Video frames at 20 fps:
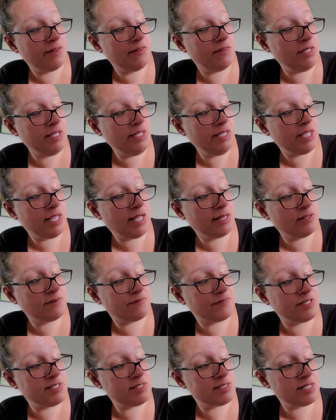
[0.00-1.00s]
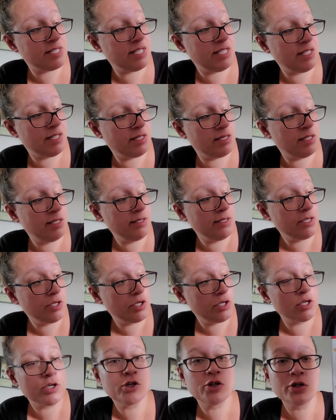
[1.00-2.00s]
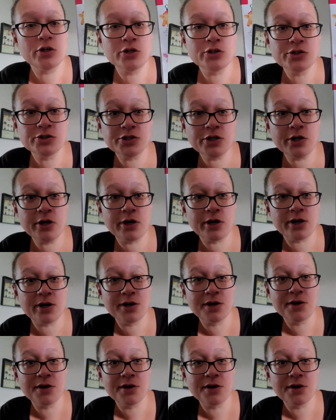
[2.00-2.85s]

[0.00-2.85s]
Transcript: the Elephant in Sugar.